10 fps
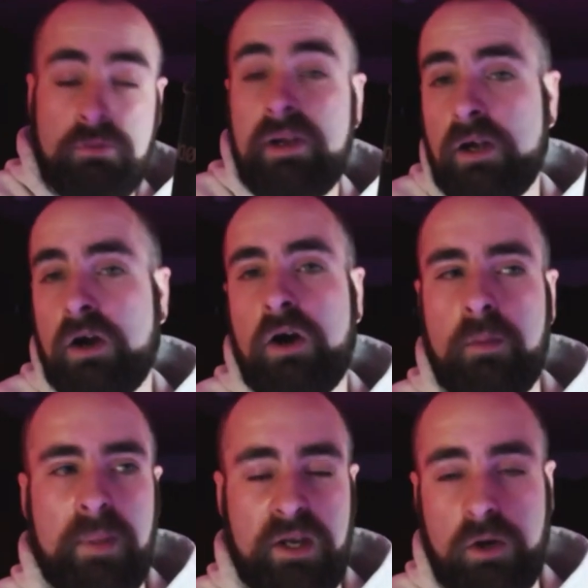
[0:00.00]
really are
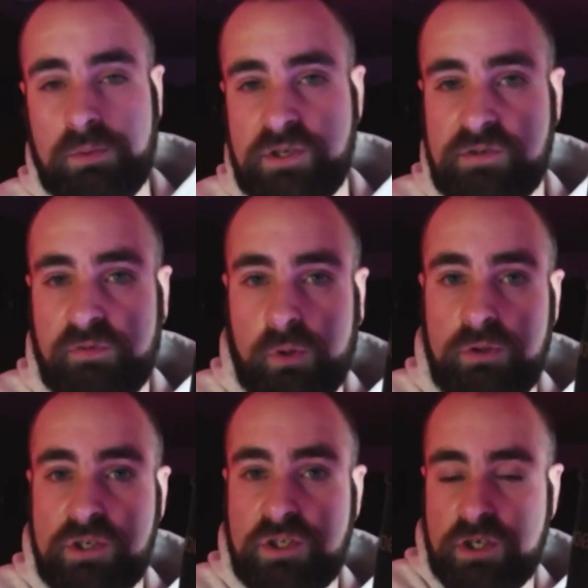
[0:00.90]
many options for you
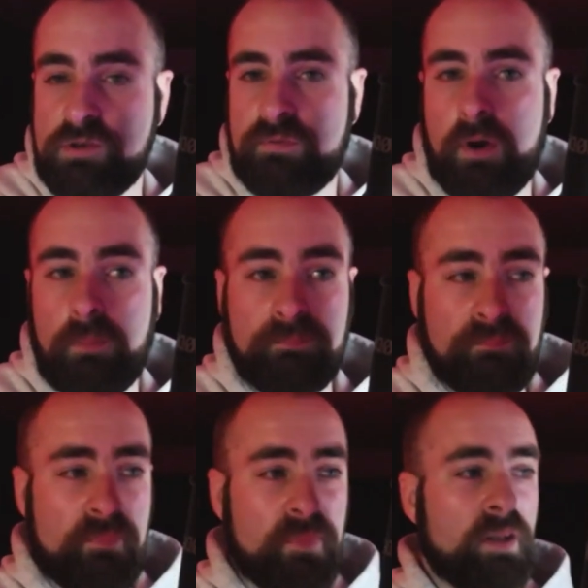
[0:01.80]
to choose from.
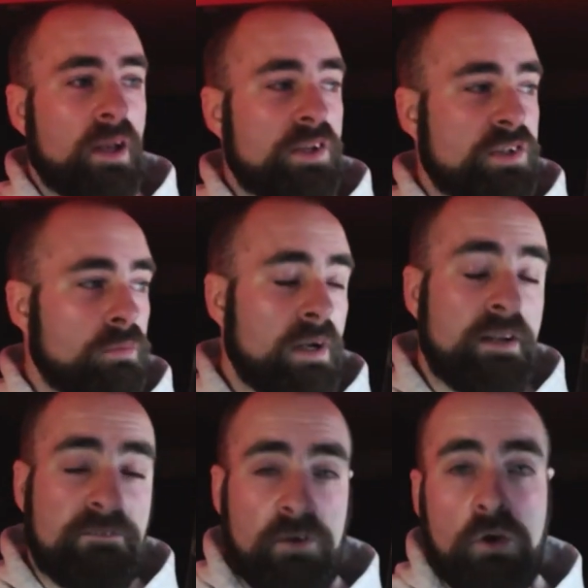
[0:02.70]
It's a really
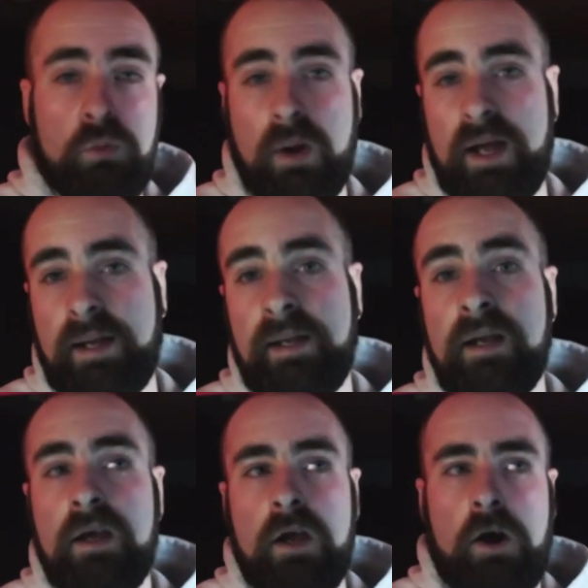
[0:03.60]
fun way
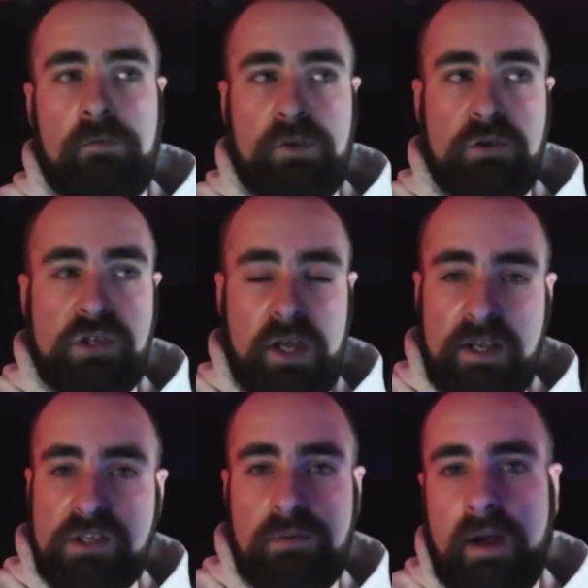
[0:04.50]
of you to
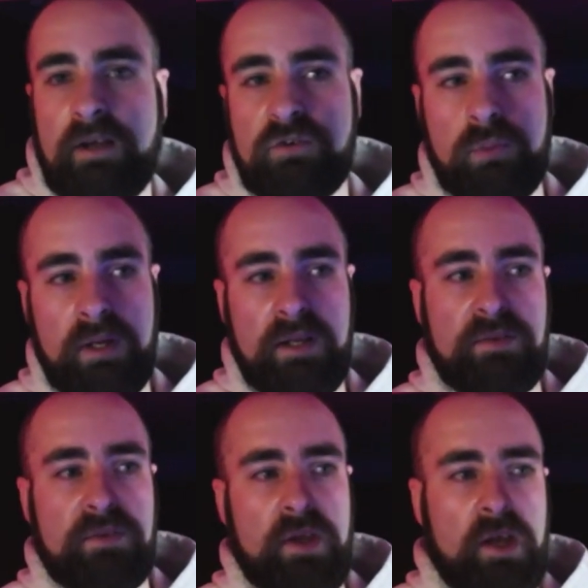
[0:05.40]
interact
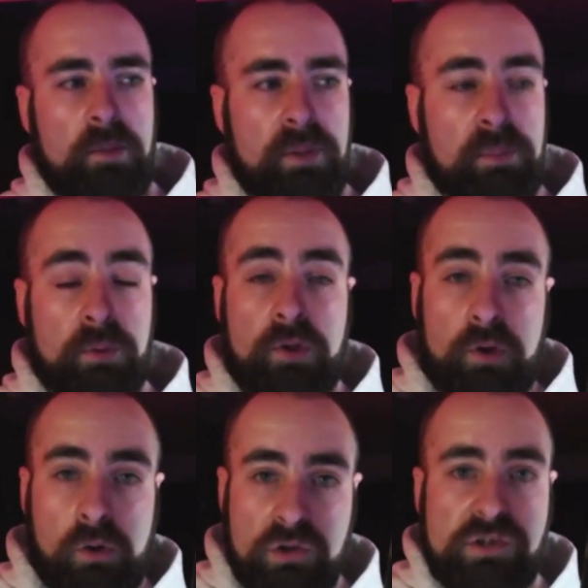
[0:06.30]
with people that
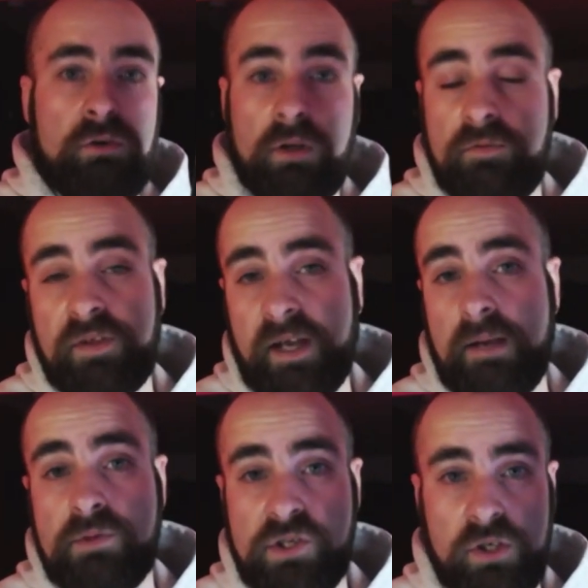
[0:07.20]
also love the
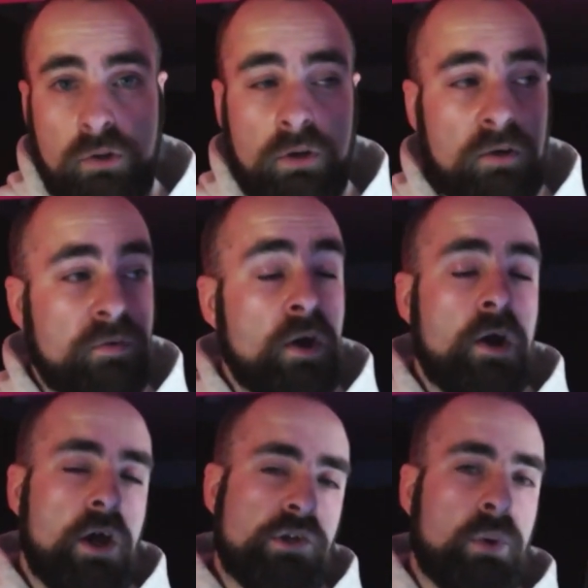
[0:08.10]
games that you love,
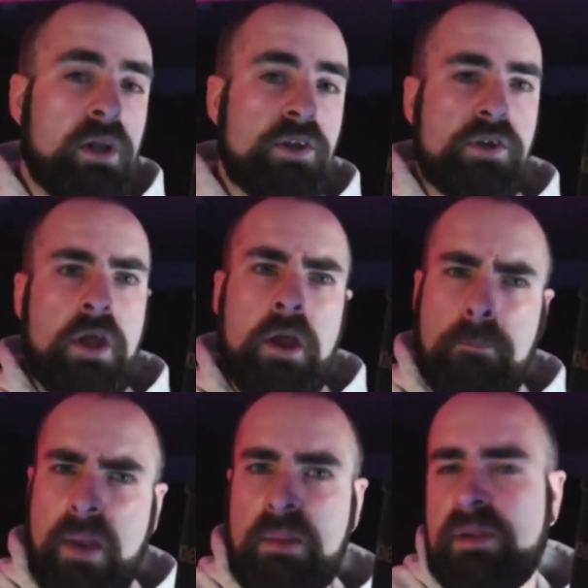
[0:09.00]
as well as
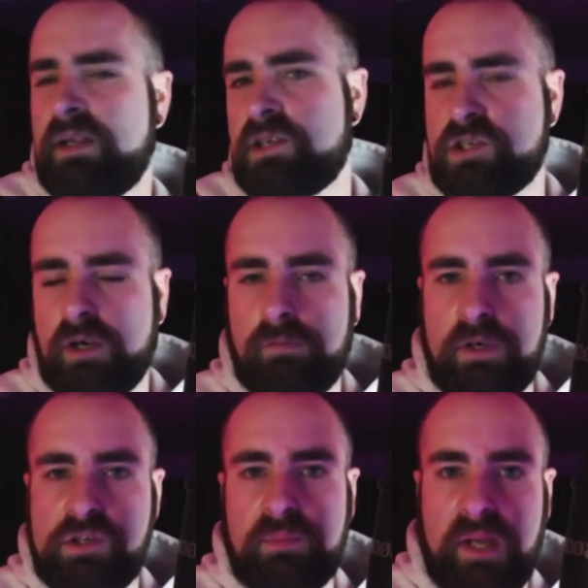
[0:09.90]
maybe
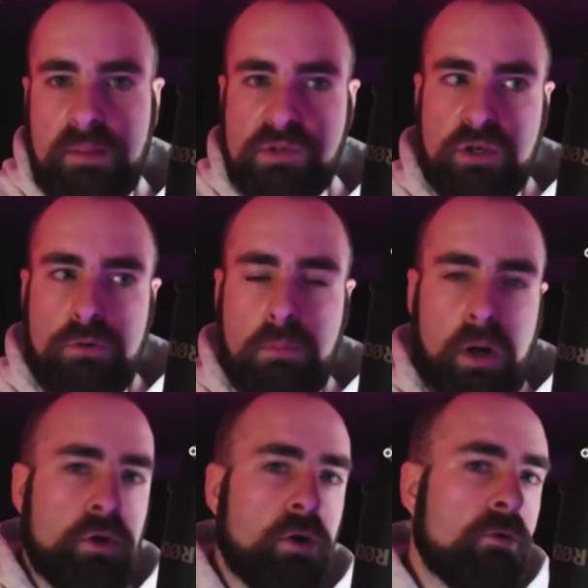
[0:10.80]
discovering some games that you
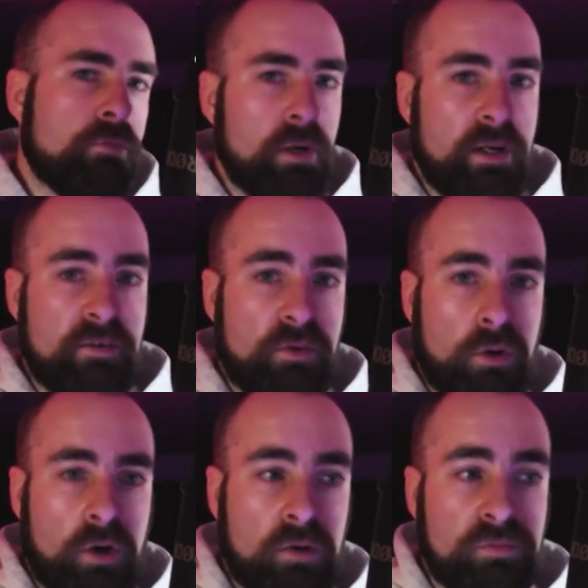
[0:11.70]
might not have really thought